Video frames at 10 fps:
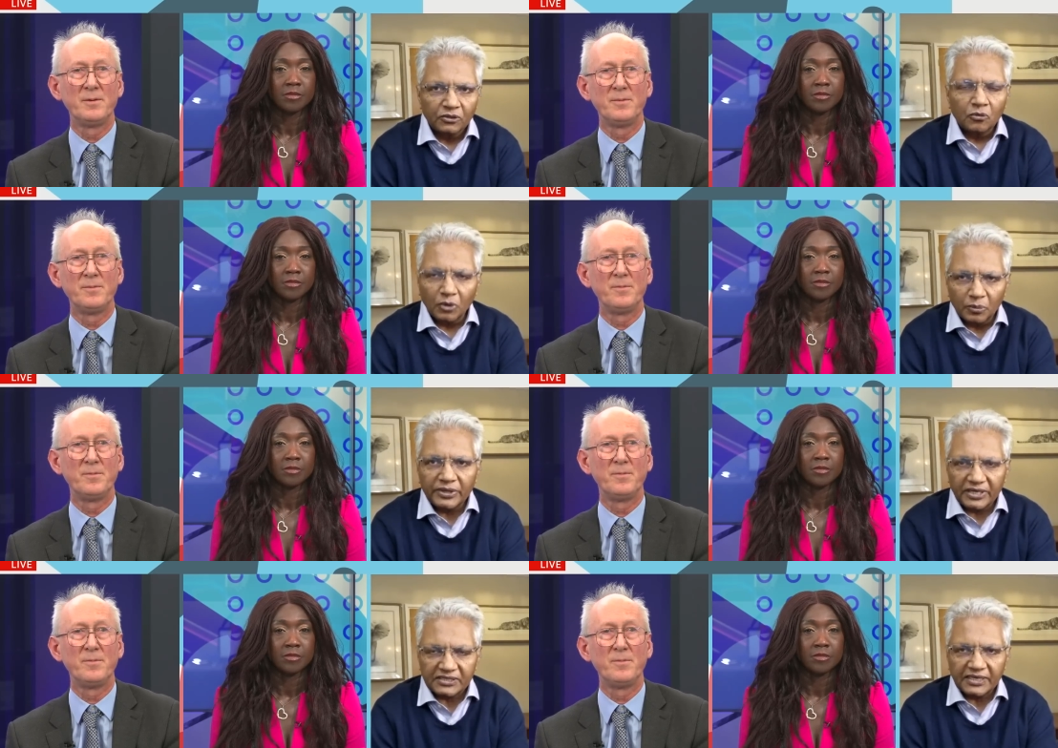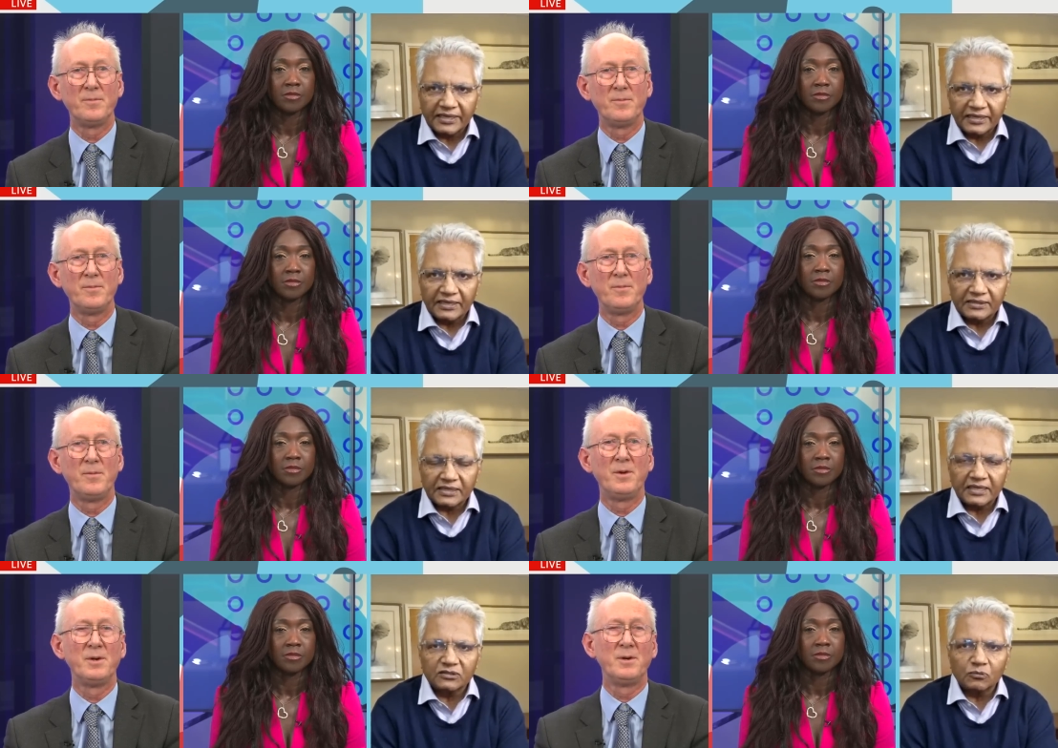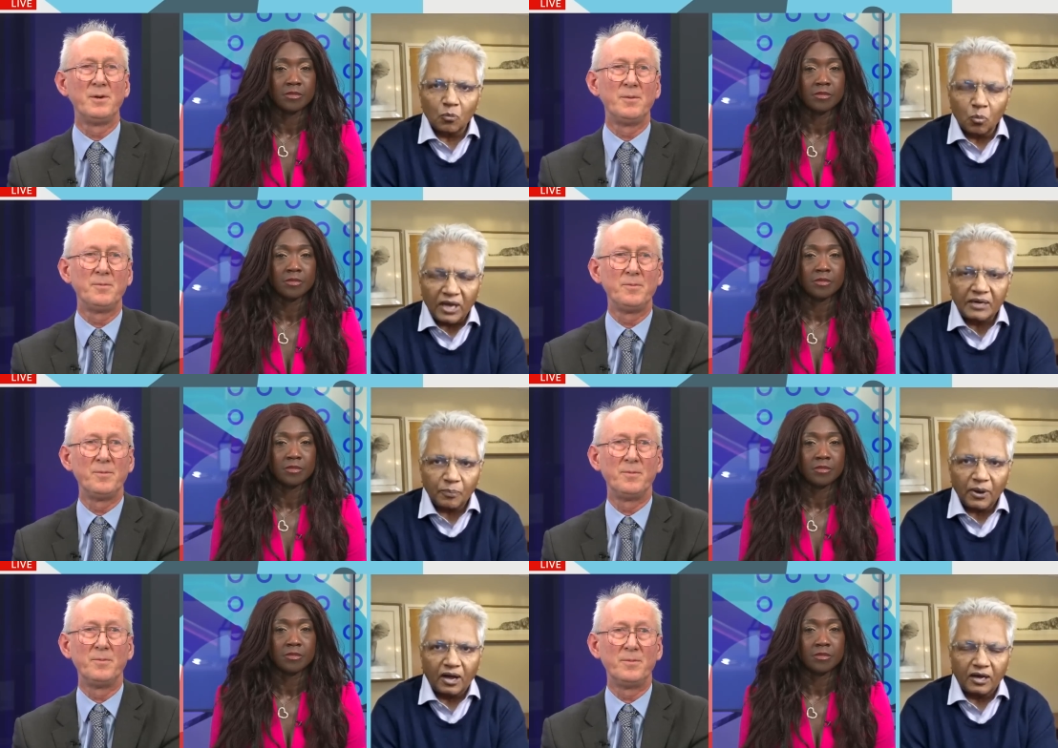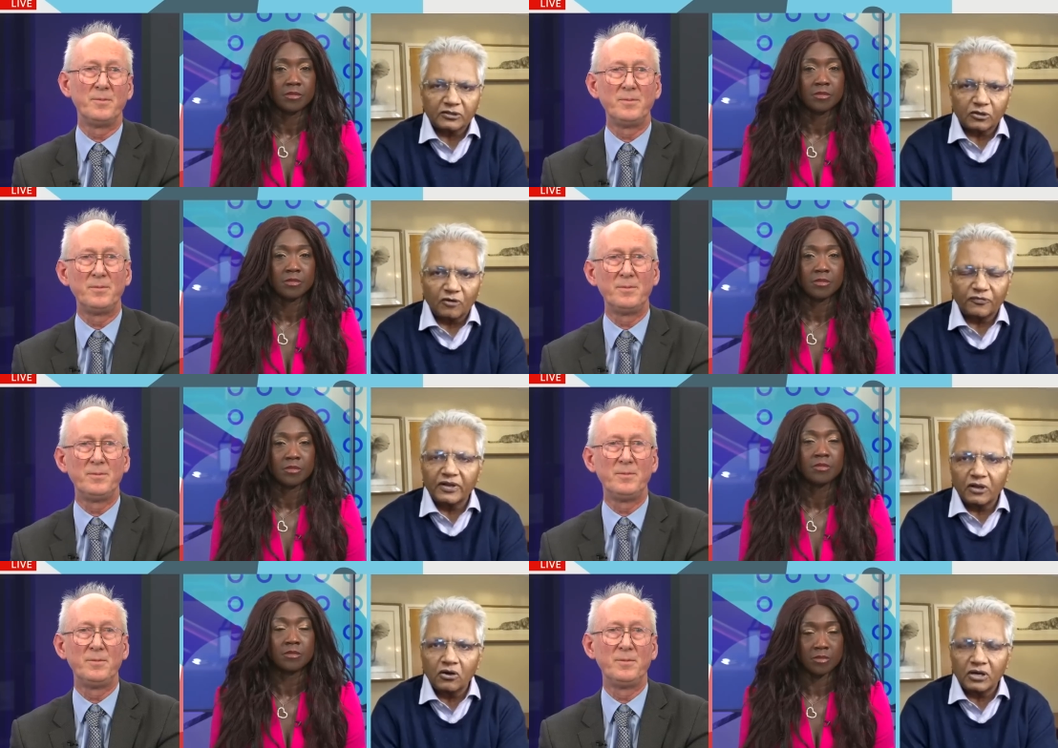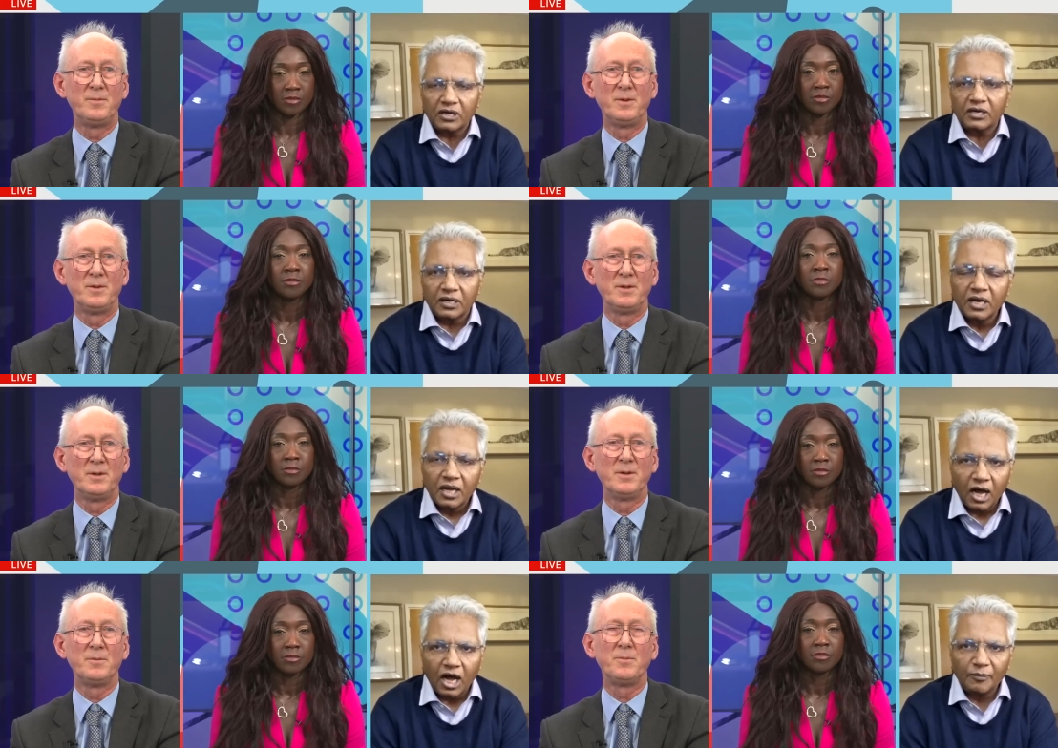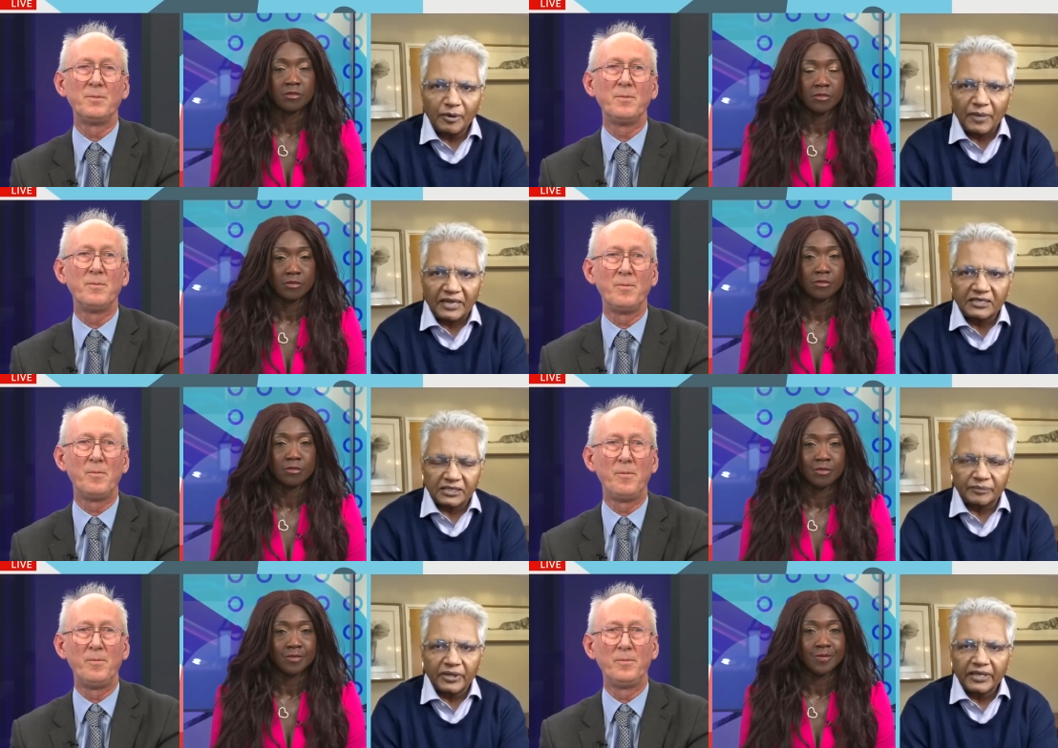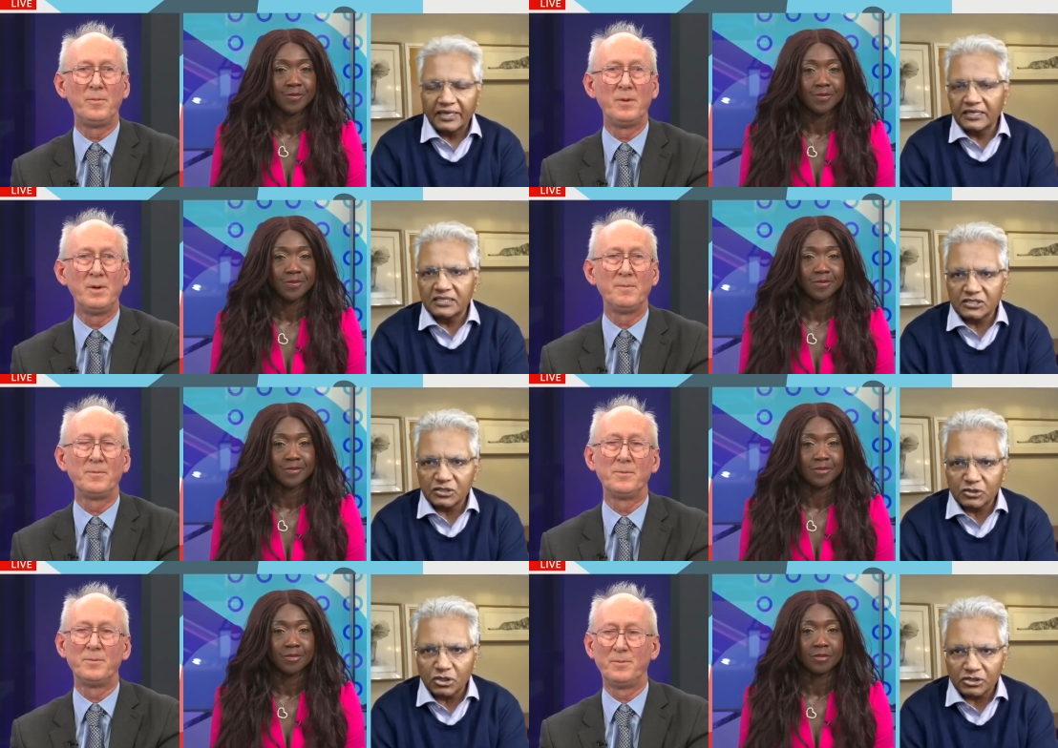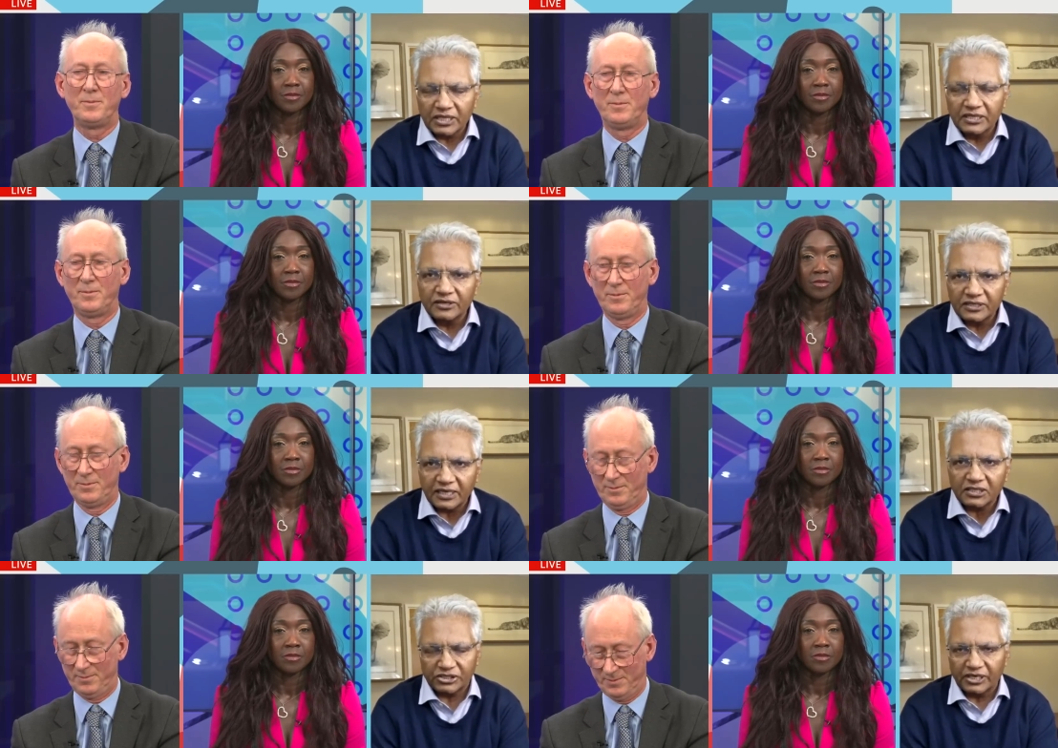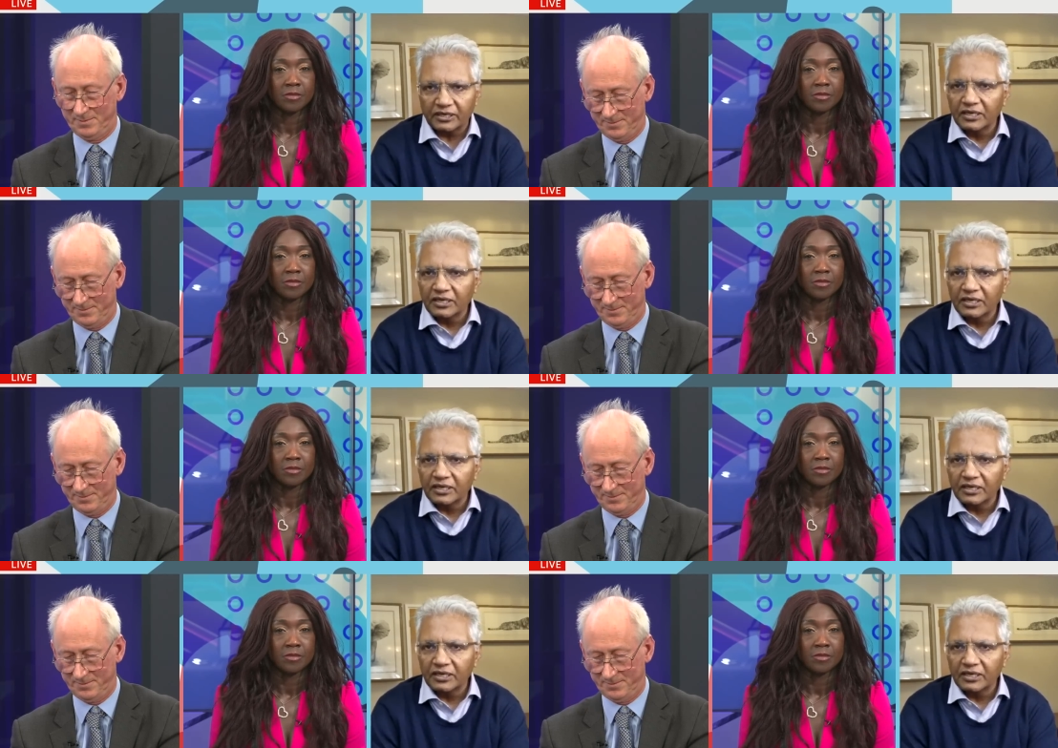Speaker 1: What we are saying is it's one part of a longer armamentum in the, in the reduction,